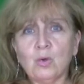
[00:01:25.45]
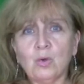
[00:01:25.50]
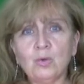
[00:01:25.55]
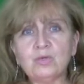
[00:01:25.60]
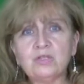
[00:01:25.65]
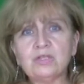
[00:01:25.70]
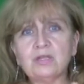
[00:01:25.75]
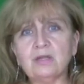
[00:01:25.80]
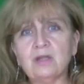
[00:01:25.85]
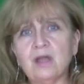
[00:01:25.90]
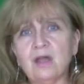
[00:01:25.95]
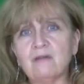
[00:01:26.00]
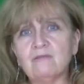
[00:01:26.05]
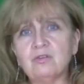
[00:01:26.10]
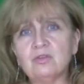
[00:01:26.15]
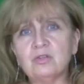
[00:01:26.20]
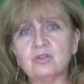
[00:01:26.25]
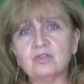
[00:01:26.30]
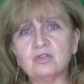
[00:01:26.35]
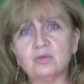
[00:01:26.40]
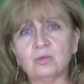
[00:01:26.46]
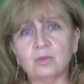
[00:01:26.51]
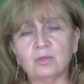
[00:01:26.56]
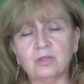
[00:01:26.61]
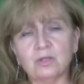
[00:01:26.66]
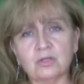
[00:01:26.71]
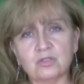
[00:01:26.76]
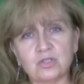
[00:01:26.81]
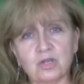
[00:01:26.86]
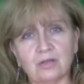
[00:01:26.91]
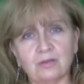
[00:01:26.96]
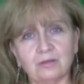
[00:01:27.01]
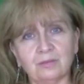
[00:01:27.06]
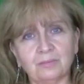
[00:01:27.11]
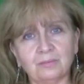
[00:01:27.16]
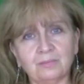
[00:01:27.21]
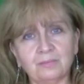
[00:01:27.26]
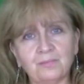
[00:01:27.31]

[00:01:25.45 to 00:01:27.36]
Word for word: who's going to have an issue with each other.